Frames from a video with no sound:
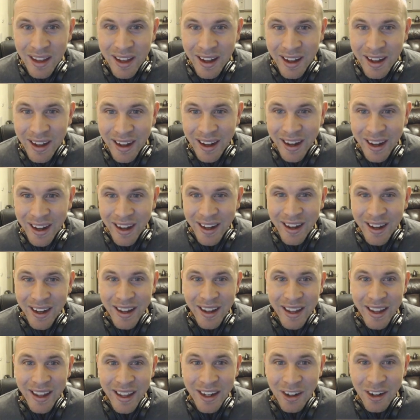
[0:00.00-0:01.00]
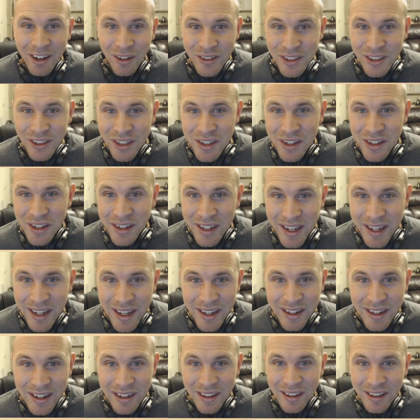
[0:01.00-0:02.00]
And it also, you can
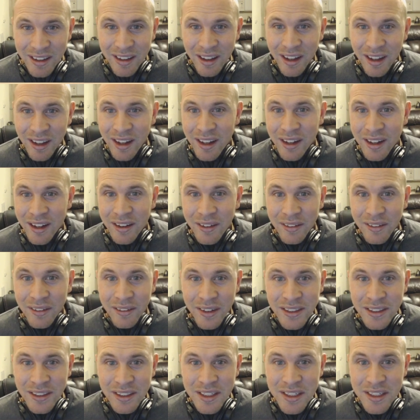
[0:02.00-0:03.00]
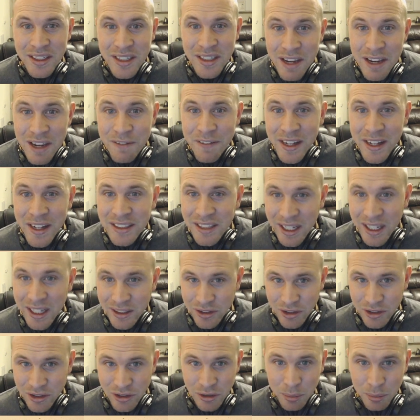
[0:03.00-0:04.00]
get, let's see, defense
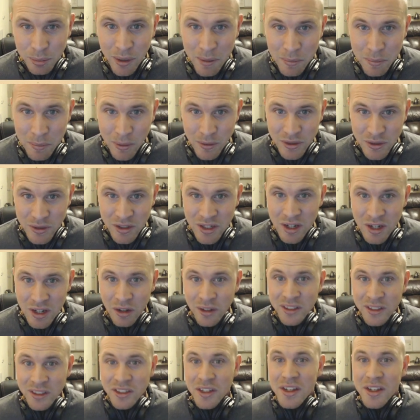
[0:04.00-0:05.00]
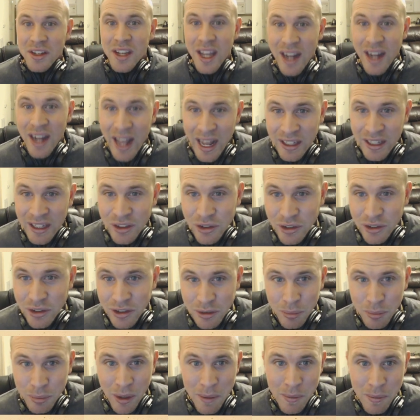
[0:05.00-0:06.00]
Astral supply potency. Also, you get Astral
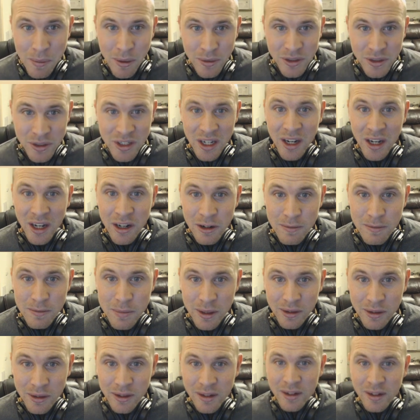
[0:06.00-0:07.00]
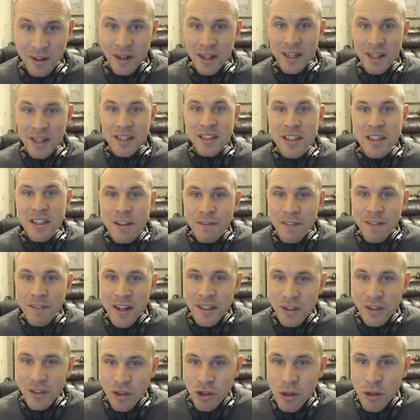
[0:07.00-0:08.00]
supply potency 100 billion.
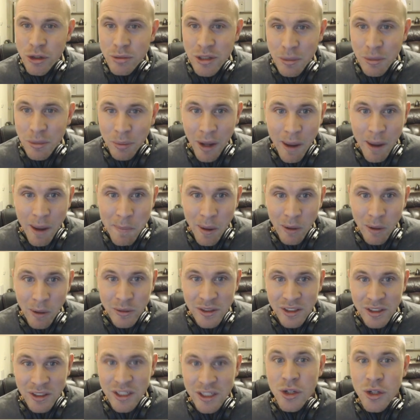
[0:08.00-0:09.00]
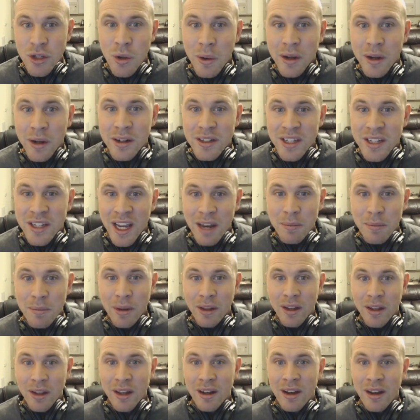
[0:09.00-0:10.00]
Defense troop supply potency 210
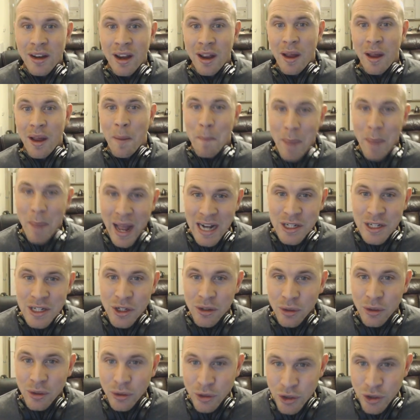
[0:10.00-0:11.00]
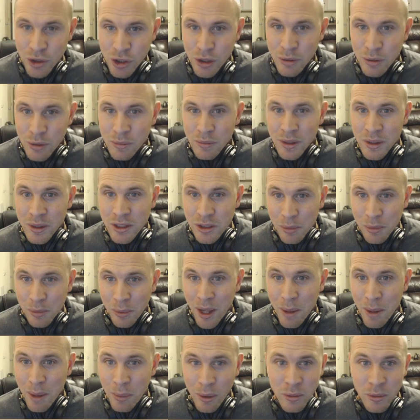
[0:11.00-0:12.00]
billion. Magical troop
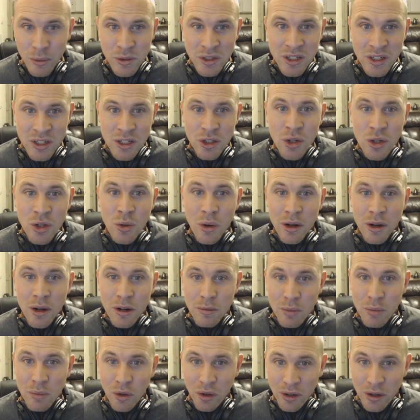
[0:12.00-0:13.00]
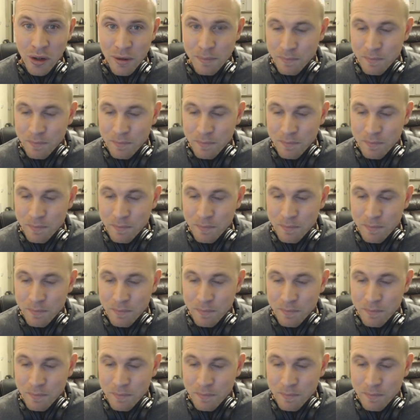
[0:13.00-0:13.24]
supply potency 200 billion.